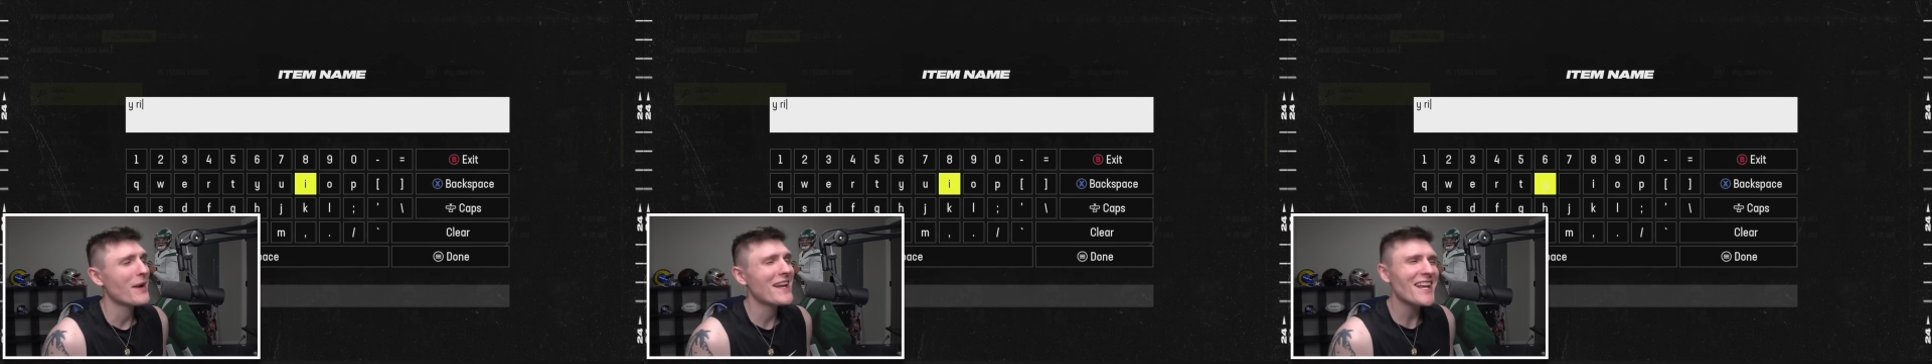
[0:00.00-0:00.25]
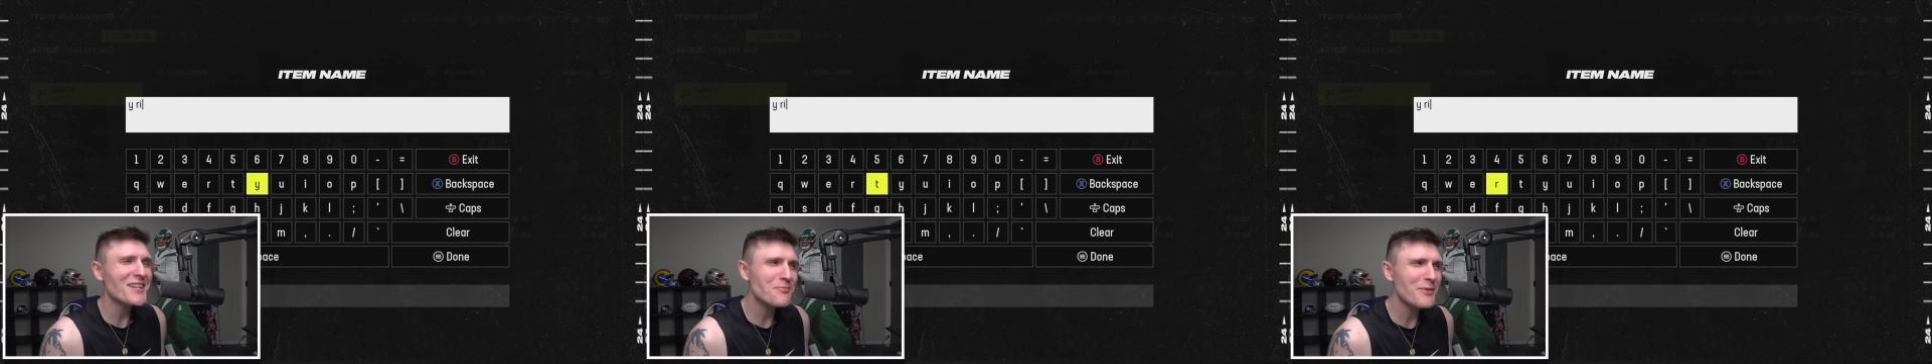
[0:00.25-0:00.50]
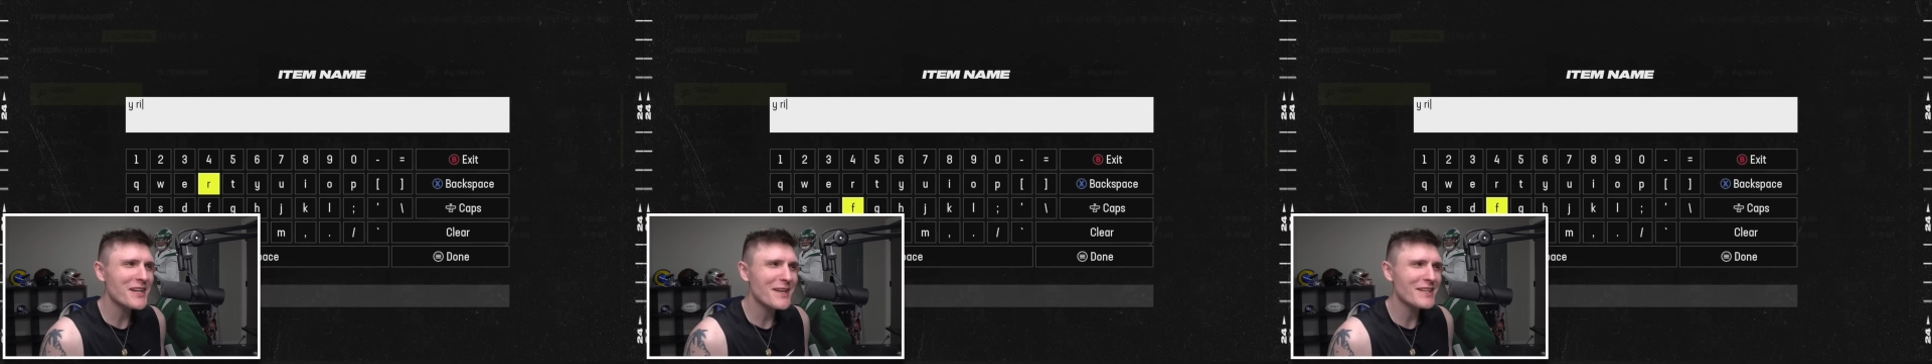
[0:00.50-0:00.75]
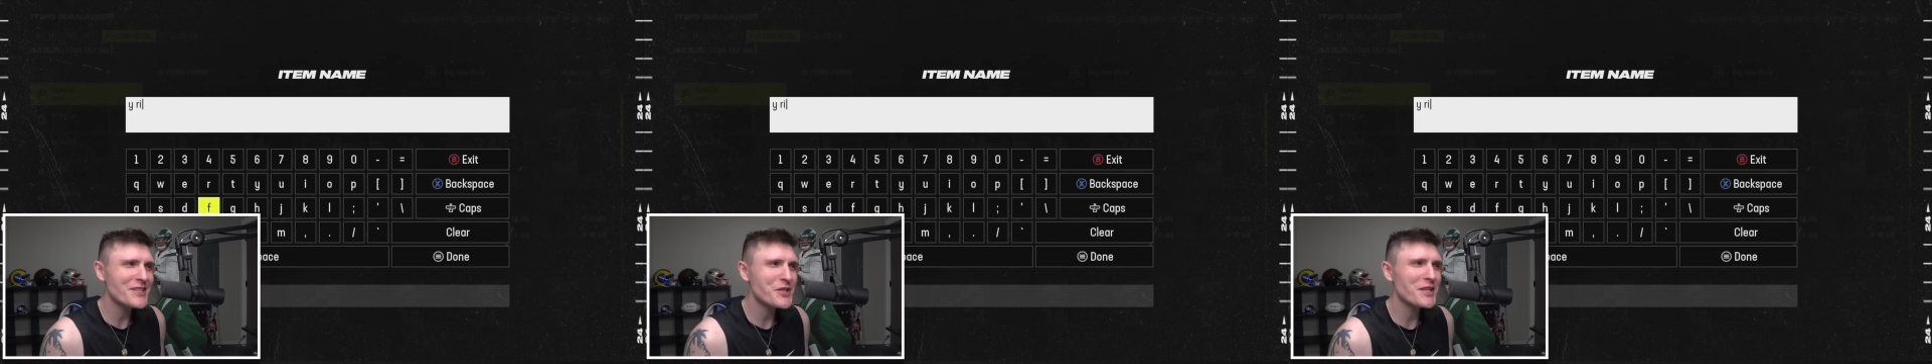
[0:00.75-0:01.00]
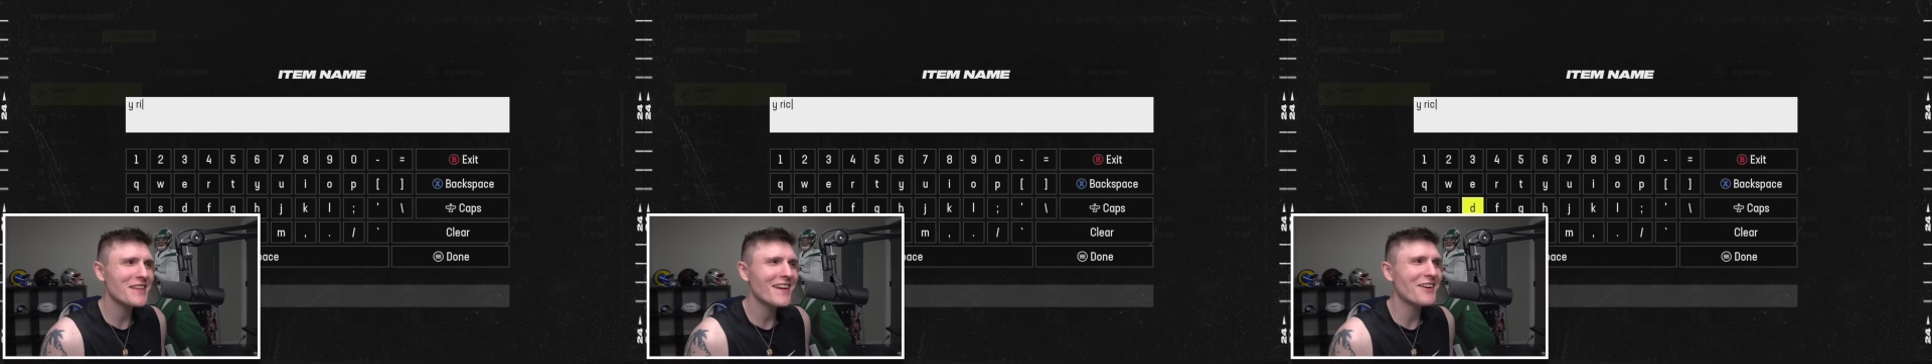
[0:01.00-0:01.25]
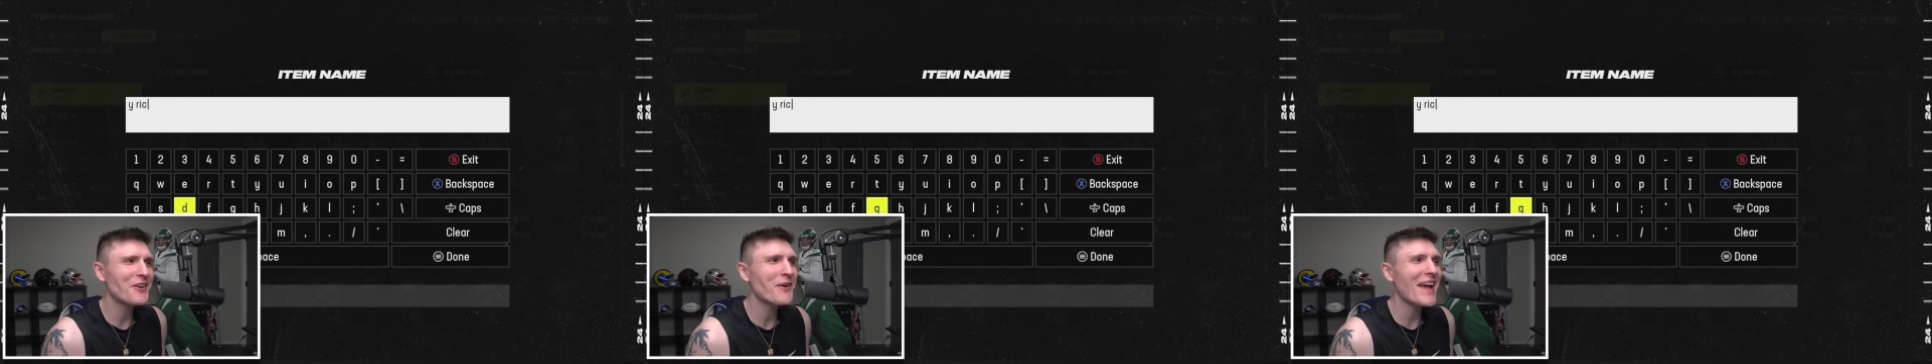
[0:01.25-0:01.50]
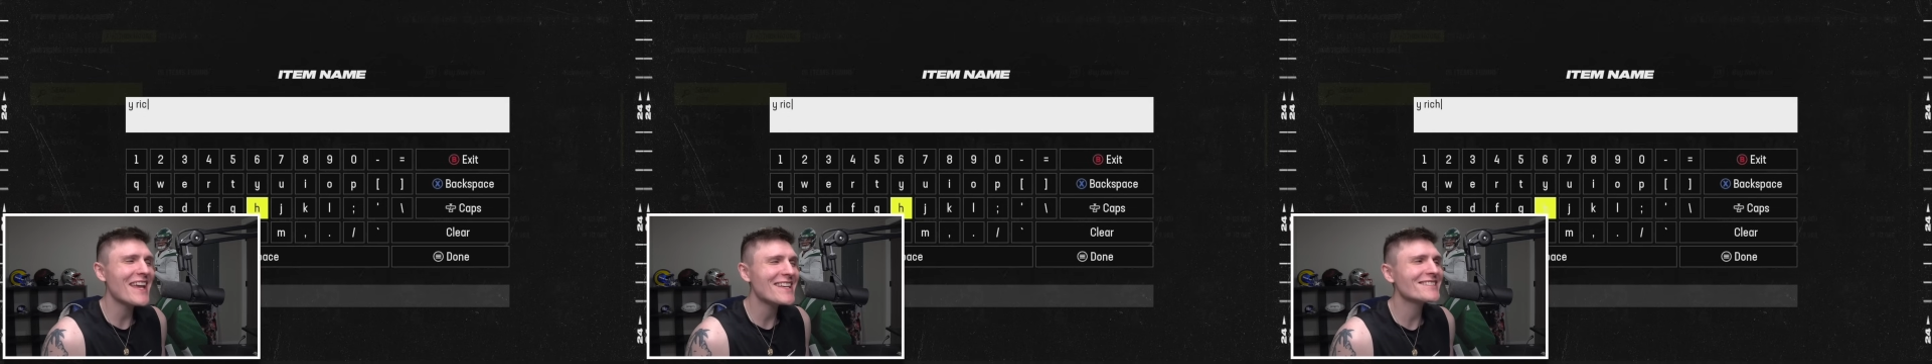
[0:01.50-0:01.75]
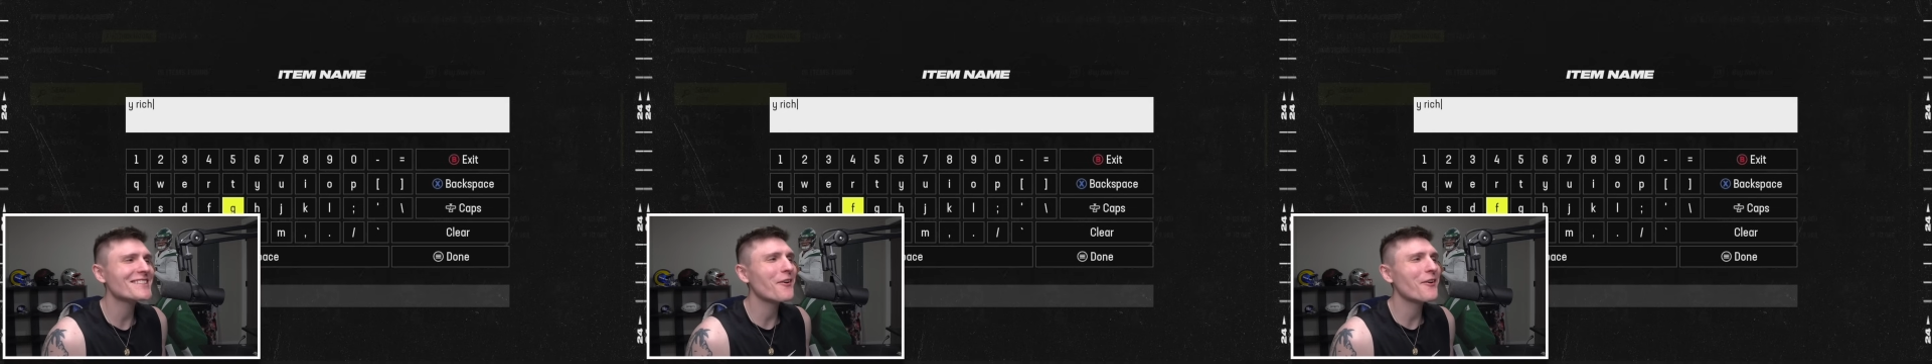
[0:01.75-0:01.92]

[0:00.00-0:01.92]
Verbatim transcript: My next prediction, though, is